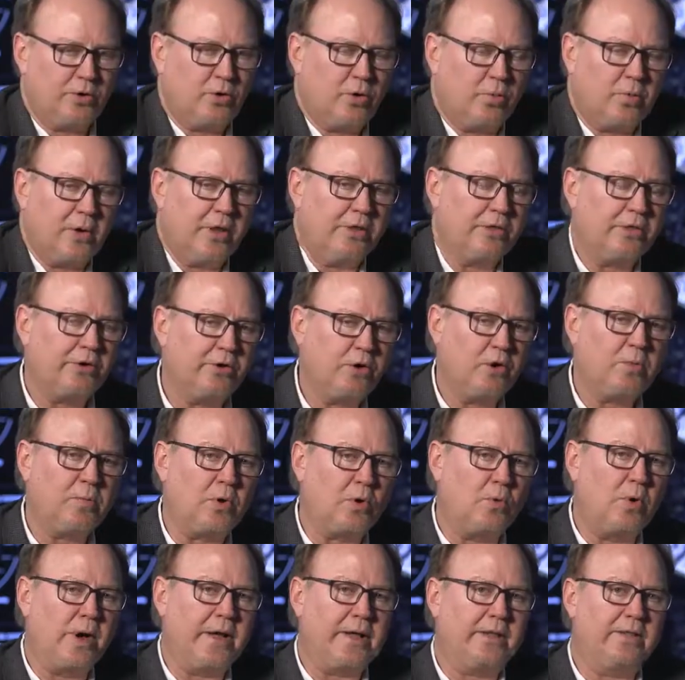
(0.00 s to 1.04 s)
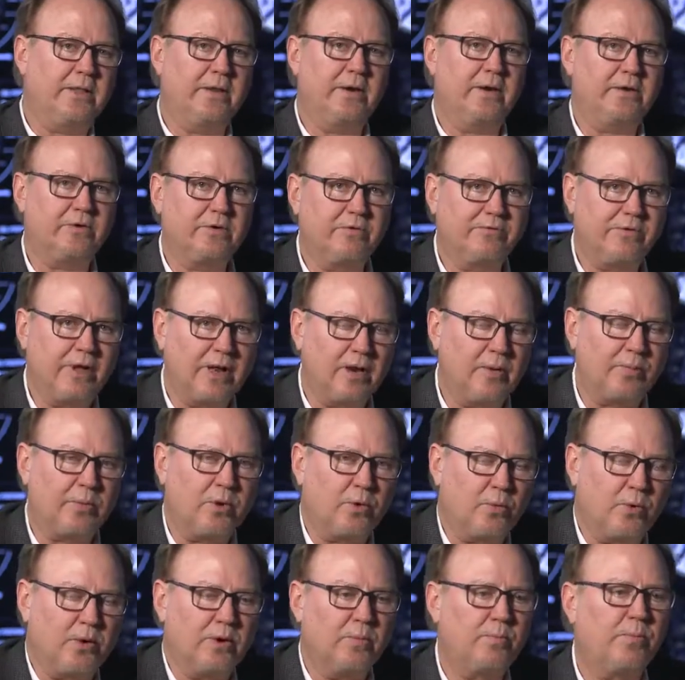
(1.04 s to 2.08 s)
normal way that a
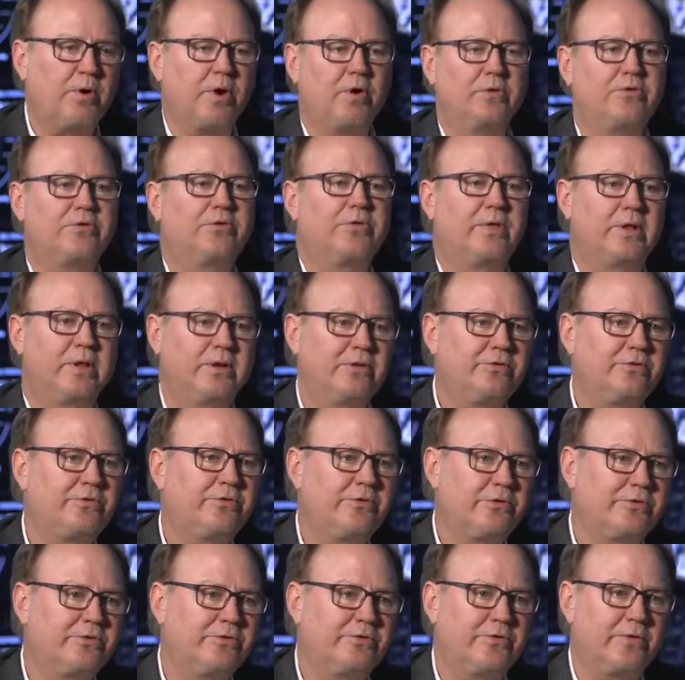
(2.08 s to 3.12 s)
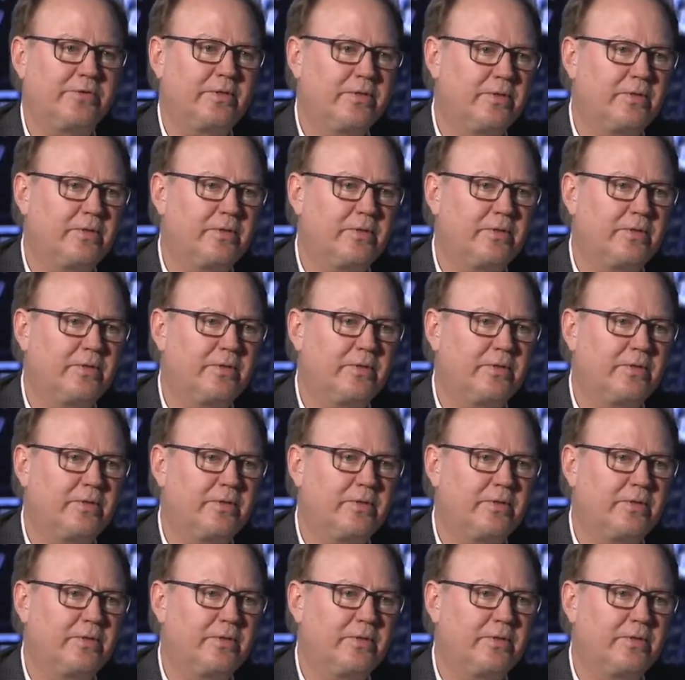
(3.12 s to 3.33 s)
developer would approach this is